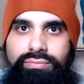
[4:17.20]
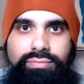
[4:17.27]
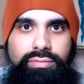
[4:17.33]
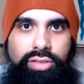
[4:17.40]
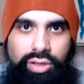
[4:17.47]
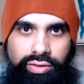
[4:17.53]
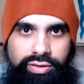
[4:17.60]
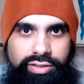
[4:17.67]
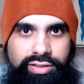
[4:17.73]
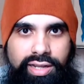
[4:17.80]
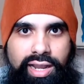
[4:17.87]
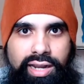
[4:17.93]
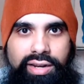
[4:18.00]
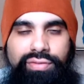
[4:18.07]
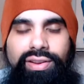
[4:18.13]
You
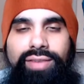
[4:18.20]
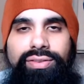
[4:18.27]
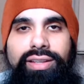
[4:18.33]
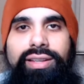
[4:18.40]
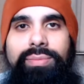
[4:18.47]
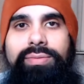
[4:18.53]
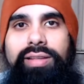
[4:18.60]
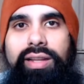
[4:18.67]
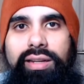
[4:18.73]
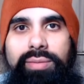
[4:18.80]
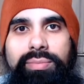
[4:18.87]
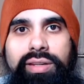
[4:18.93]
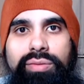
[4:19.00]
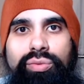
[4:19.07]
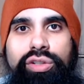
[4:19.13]
understand? If you have to keep telling
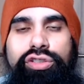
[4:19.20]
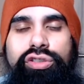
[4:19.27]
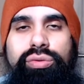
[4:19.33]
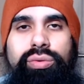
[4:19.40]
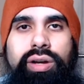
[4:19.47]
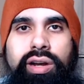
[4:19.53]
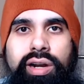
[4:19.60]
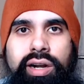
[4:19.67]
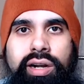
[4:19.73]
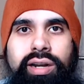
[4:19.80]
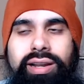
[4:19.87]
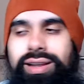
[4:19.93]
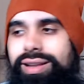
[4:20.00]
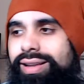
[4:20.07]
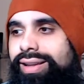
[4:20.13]
me what you are,
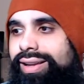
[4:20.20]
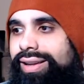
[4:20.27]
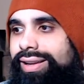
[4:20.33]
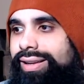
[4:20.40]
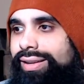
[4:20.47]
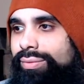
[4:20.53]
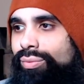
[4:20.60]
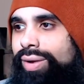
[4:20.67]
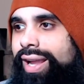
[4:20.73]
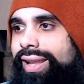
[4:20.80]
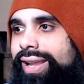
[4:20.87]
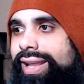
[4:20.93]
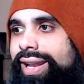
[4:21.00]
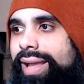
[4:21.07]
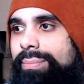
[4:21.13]
why
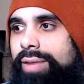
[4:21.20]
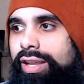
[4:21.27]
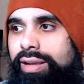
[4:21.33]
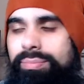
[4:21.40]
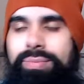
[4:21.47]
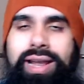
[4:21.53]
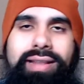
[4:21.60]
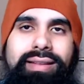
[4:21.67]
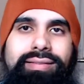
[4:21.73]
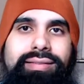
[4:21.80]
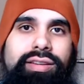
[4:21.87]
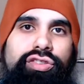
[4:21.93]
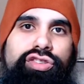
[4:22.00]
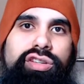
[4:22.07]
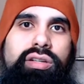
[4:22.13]
can't I make up my
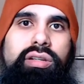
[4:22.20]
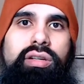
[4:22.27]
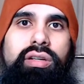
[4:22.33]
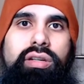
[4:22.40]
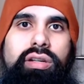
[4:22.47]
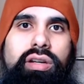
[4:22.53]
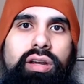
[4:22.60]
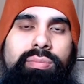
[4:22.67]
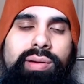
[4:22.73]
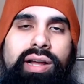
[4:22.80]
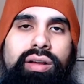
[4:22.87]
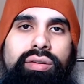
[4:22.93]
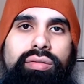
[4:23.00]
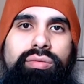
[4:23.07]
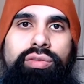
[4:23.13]
decision
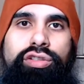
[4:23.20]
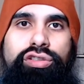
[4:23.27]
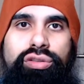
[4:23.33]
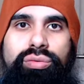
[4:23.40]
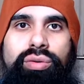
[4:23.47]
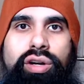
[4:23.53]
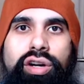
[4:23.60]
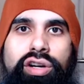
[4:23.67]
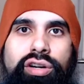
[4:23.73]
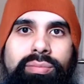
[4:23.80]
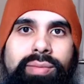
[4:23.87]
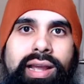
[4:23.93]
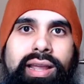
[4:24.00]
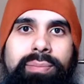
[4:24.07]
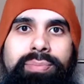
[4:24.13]
about what you are or
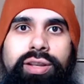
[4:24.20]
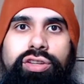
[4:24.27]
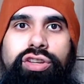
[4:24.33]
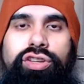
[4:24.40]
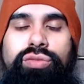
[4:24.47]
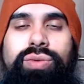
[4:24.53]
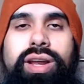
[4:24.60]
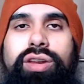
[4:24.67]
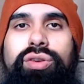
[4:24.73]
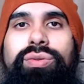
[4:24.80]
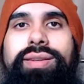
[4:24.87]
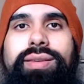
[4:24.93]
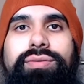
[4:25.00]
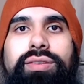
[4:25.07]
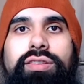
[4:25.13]
my opinion? Why do you
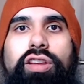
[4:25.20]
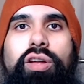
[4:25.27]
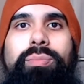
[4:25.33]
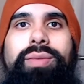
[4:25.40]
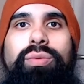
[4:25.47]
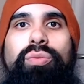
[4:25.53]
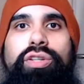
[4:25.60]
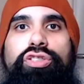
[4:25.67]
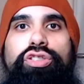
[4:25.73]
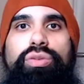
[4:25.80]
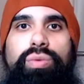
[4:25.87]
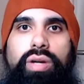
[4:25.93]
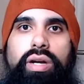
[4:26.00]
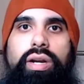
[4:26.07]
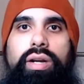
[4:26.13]
have to tell me what
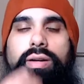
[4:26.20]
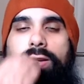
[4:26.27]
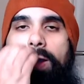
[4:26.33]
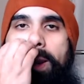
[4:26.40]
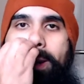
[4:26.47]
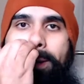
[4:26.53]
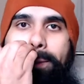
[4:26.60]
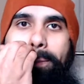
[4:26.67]
you are, okay?